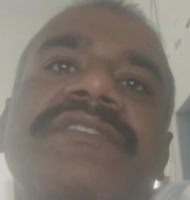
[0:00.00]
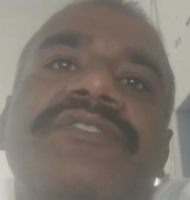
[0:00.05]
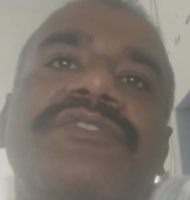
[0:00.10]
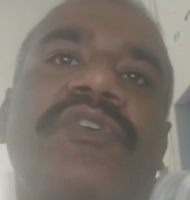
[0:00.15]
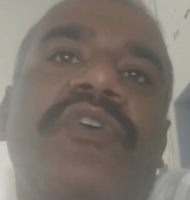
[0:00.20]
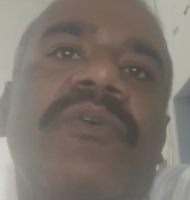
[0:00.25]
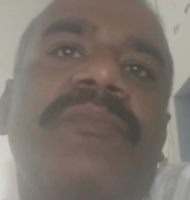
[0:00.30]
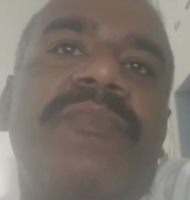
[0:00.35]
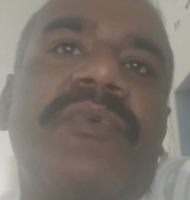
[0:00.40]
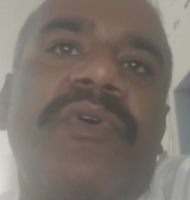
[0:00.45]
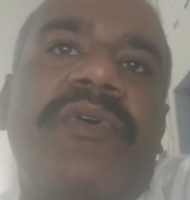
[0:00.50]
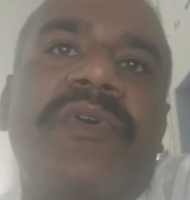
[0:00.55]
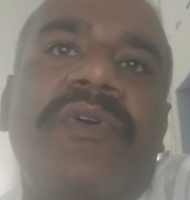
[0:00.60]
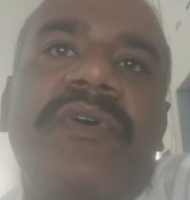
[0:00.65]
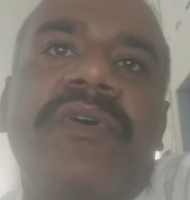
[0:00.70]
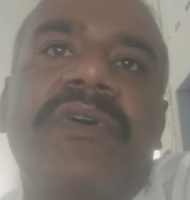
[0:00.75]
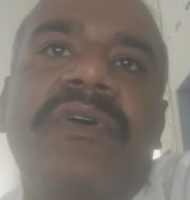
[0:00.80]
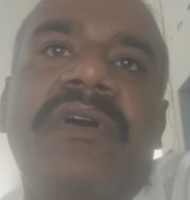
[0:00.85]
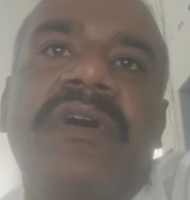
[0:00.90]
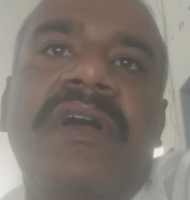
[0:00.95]
joe
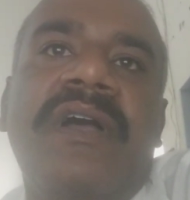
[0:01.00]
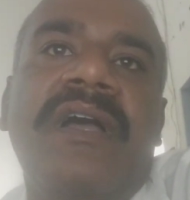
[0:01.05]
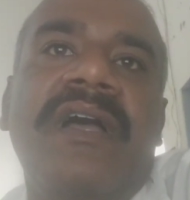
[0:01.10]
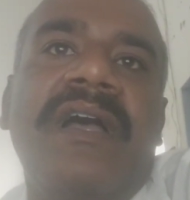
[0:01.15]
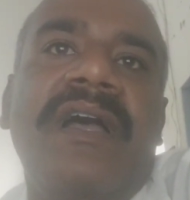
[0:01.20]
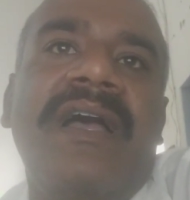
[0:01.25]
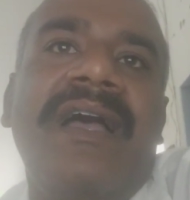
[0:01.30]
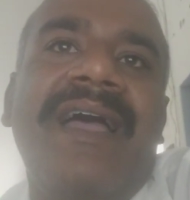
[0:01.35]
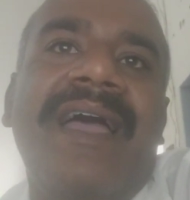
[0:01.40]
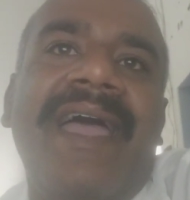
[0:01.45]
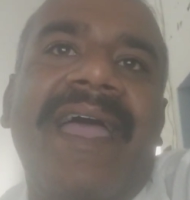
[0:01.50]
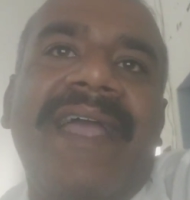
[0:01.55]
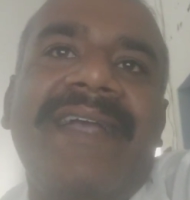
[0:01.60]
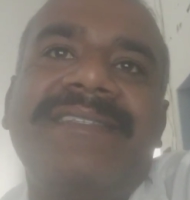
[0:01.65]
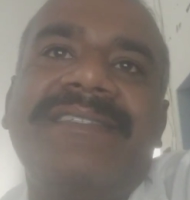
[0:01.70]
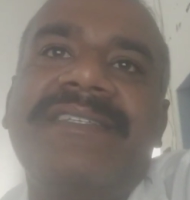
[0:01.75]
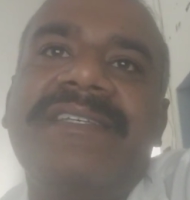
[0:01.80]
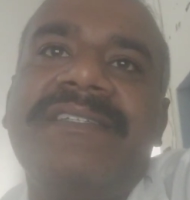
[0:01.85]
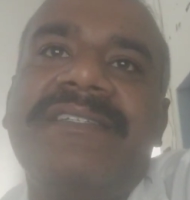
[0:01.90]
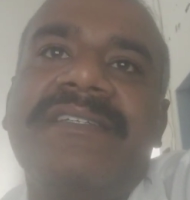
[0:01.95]
burrow
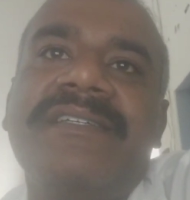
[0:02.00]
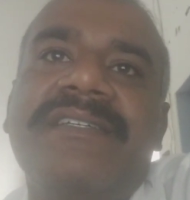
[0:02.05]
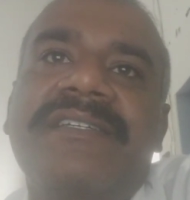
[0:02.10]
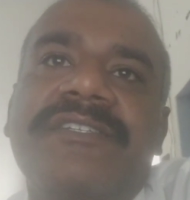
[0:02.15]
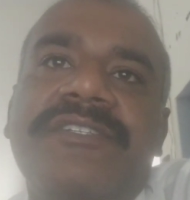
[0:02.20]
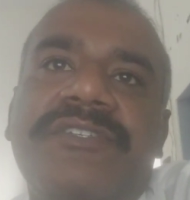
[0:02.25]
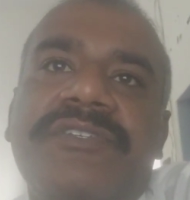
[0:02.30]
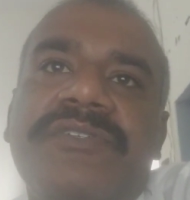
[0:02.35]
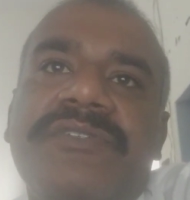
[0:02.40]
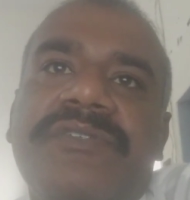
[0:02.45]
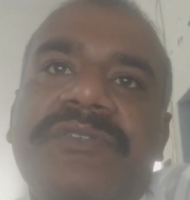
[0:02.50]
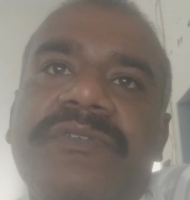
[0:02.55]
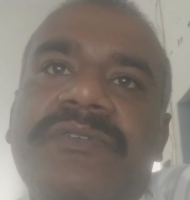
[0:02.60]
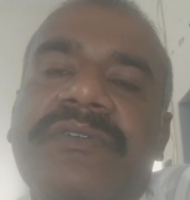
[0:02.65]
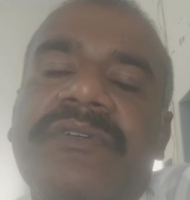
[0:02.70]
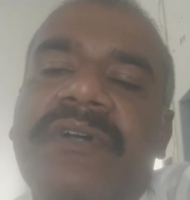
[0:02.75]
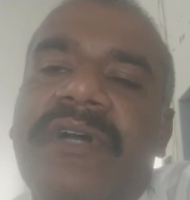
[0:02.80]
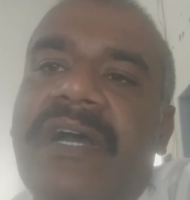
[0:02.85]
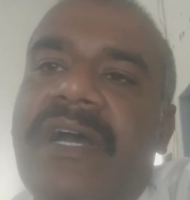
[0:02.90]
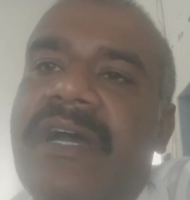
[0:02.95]
exit due to
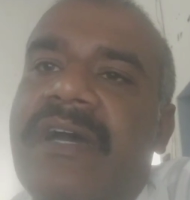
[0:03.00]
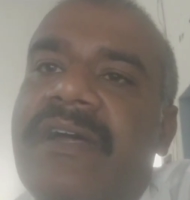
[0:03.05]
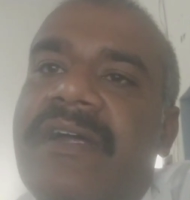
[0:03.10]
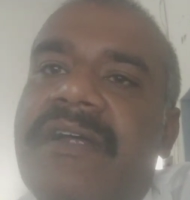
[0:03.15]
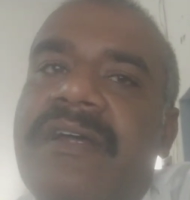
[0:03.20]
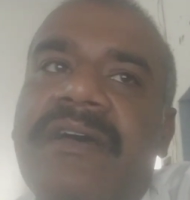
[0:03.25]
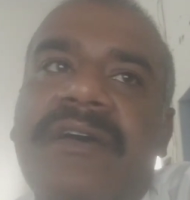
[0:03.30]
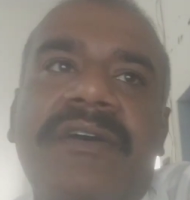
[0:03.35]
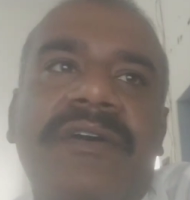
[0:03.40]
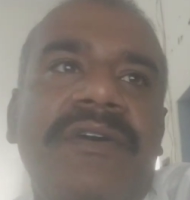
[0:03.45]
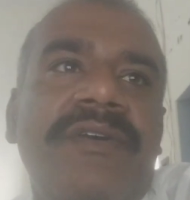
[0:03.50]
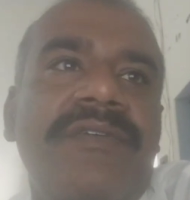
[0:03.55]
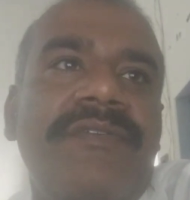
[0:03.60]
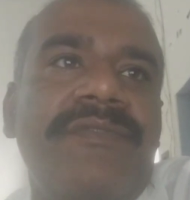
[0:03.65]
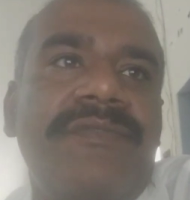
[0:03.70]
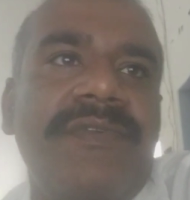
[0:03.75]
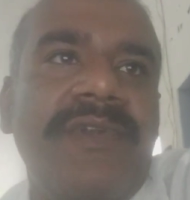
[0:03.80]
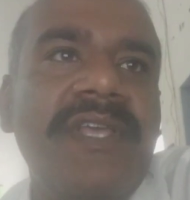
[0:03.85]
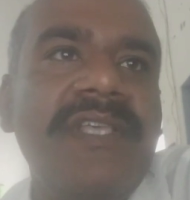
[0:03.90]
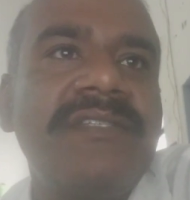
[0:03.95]
a
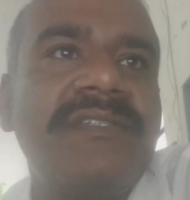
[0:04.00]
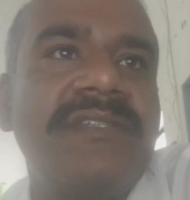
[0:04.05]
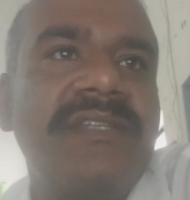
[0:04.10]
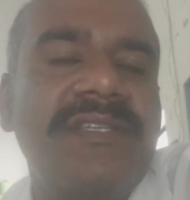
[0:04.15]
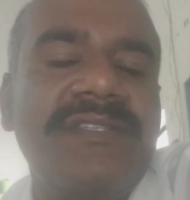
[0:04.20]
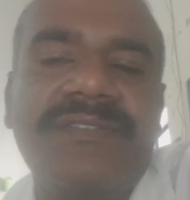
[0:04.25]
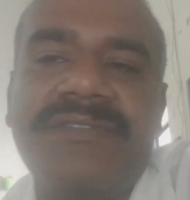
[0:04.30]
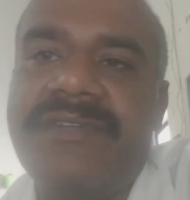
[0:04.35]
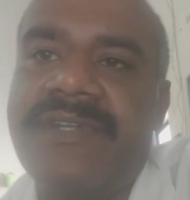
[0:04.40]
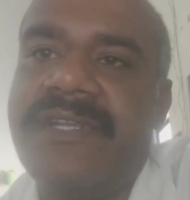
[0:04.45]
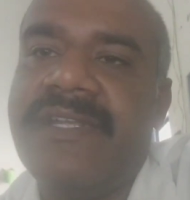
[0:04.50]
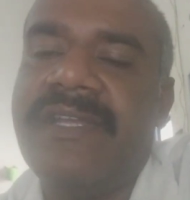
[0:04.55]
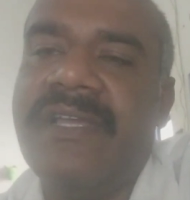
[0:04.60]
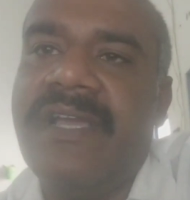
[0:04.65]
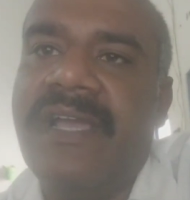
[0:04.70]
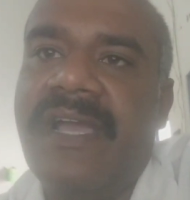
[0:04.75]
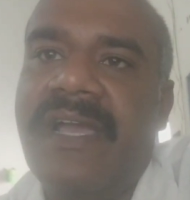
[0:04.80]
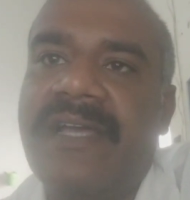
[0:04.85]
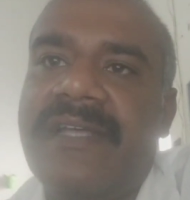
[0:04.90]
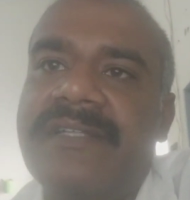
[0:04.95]
wrist injury
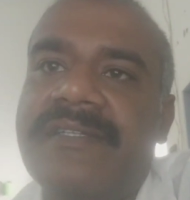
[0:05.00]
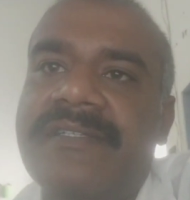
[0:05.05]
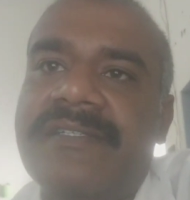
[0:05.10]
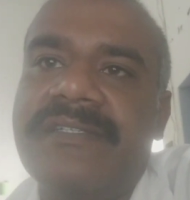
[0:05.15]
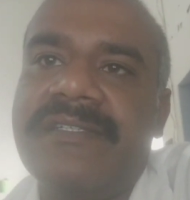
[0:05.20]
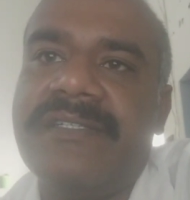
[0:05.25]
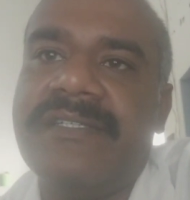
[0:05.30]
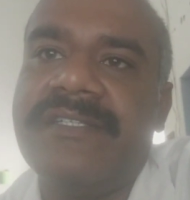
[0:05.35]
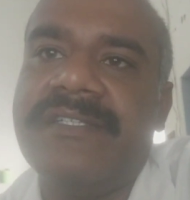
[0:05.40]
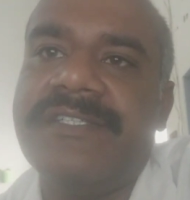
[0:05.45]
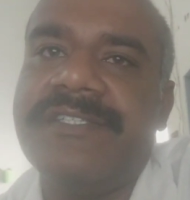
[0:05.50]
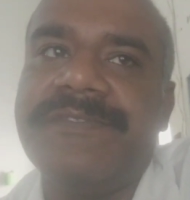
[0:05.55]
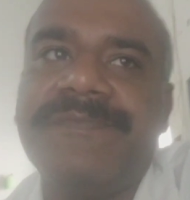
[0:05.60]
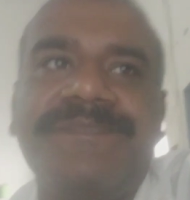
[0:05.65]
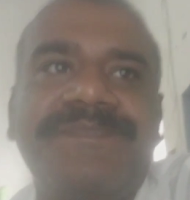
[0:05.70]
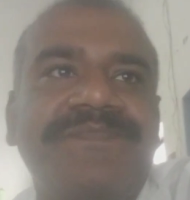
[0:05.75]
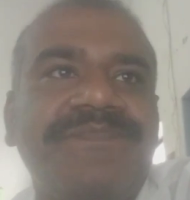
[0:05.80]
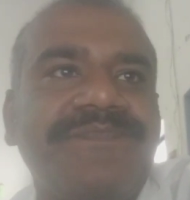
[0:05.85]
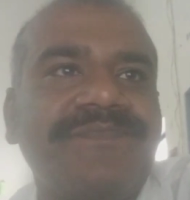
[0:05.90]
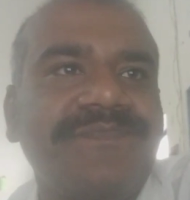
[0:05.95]
and uh,
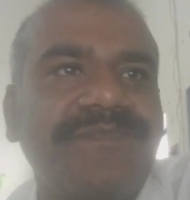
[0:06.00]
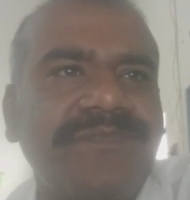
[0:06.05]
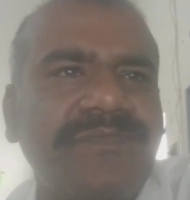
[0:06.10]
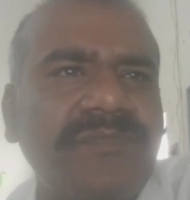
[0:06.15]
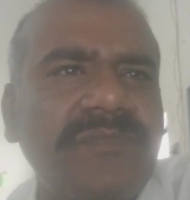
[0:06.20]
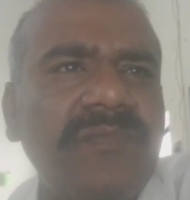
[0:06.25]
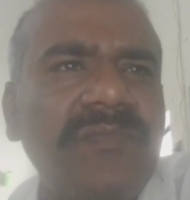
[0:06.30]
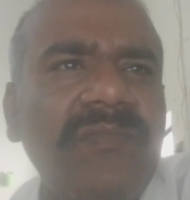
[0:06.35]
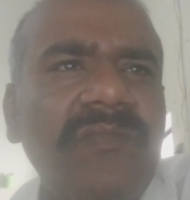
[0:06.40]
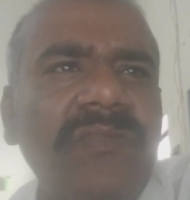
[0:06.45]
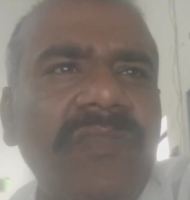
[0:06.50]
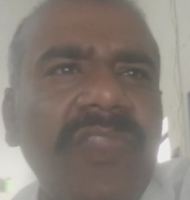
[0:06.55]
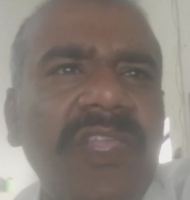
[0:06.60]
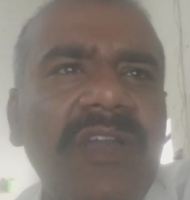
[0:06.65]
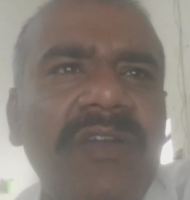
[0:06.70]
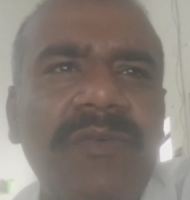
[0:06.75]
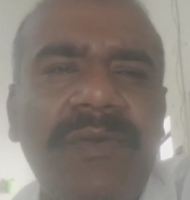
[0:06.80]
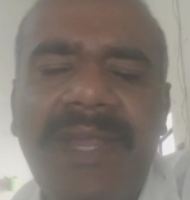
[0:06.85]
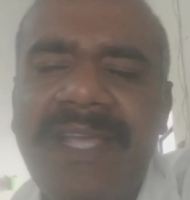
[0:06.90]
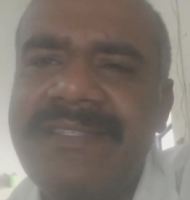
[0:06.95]

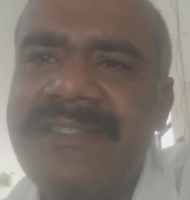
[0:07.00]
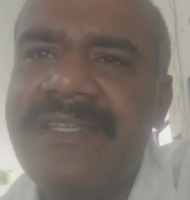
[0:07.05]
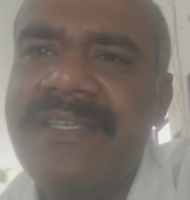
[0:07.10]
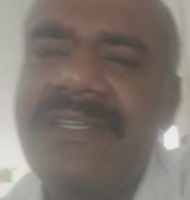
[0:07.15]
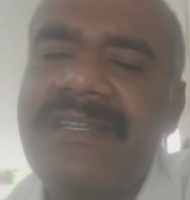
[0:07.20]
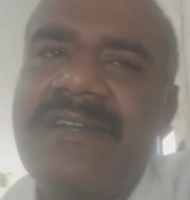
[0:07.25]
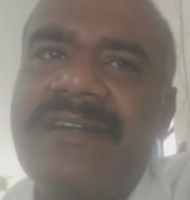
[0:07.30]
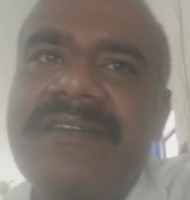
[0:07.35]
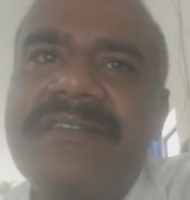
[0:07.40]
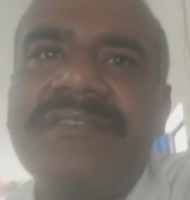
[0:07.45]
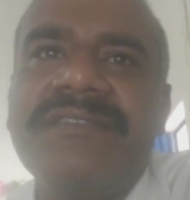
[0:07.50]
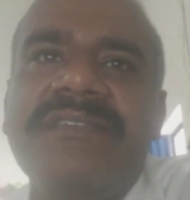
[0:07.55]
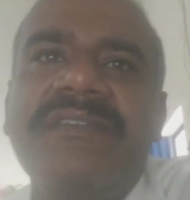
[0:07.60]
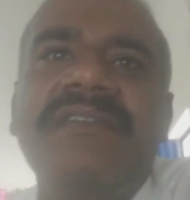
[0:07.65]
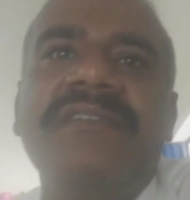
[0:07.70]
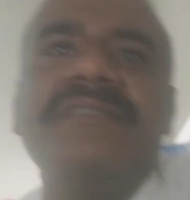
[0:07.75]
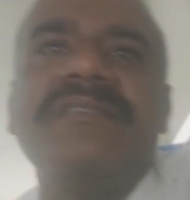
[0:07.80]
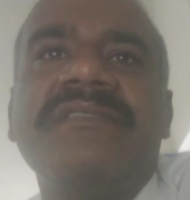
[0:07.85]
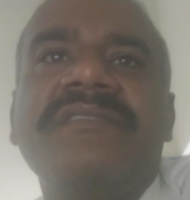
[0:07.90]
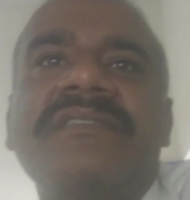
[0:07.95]
raising
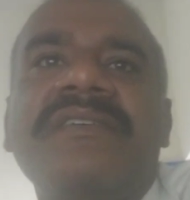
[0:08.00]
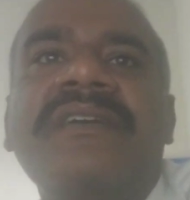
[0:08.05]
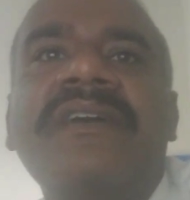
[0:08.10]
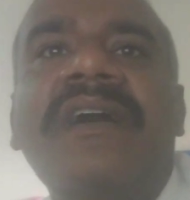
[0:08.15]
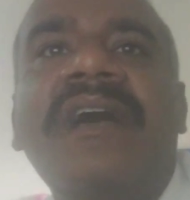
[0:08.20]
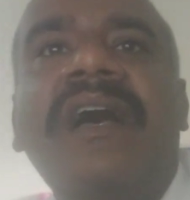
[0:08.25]
concerns